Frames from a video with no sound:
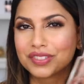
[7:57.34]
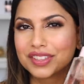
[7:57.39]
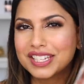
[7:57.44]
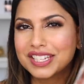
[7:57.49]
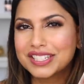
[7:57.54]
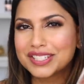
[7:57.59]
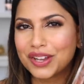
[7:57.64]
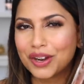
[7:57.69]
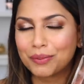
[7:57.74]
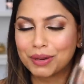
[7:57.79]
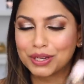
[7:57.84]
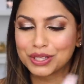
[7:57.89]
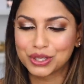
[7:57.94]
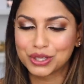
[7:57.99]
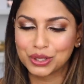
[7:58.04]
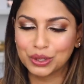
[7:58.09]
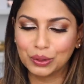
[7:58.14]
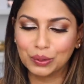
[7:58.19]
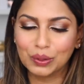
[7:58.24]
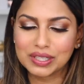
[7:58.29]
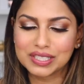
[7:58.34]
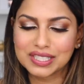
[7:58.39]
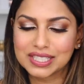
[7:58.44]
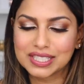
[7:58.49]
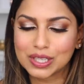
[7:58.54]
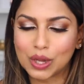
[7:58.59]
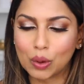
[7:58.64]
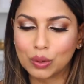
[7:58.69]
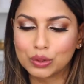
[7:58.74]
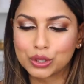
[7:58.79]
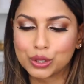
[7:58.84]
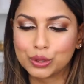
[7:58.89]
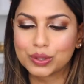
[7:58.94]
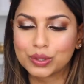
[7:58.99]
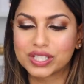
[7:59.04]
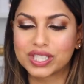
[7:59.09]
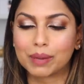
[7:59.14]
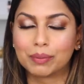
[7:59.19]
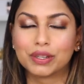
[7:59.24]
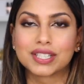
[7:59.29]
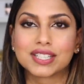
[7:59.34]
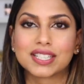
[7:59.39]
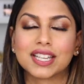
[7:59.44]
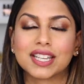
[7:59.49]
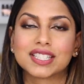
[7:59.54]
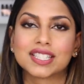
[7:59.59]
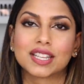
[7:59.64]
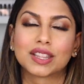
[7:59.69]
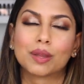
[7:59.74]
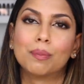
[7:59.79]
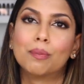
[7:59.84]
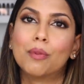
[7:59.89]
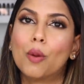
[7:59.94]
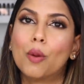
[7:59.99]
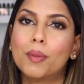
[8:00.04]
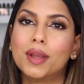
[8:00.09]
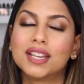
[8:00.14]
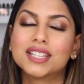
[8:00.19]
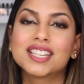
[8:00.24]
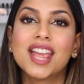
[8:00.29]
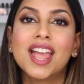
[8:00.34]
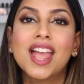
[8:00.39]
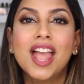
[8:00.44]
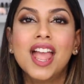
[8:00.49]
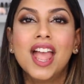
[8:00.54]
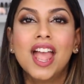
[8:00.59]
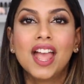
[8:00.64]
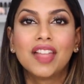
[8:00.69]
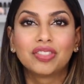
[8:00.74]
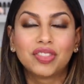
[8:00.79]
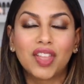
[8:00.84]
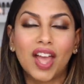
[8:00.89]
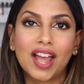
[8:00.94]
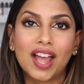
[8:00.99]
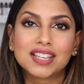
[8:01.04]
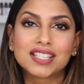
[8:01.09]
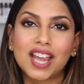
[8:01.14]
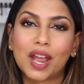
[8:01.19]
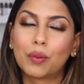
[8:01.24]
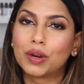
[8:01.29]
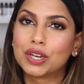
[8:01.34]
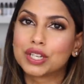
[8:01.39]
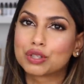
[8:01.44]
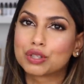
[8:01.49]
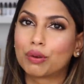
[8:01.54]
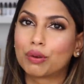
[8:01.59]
these are my two go-to summer scents at the moment that I wanted to